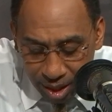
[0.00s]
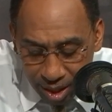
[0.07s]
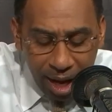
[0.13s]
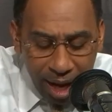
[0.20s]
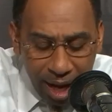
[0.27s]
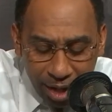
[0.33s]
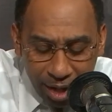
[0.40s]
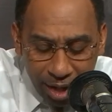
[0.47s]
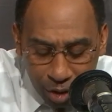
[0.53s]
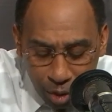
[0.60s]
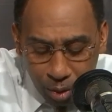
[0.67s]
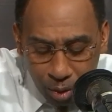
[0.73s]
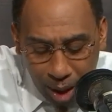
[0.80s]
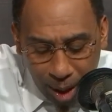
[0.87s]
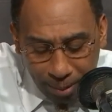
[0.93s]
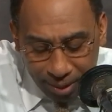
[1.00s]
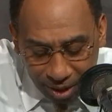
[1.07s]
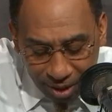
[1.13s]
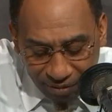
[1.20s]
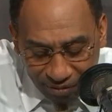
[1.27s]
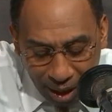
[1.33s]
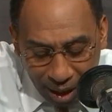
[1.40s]
and Duke coming to
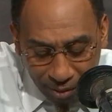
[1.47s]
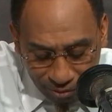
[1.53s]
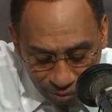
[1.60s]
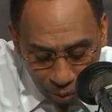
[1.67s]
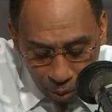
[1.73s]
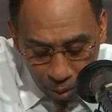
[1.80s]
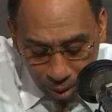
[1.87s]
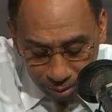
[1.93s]
the Final Four.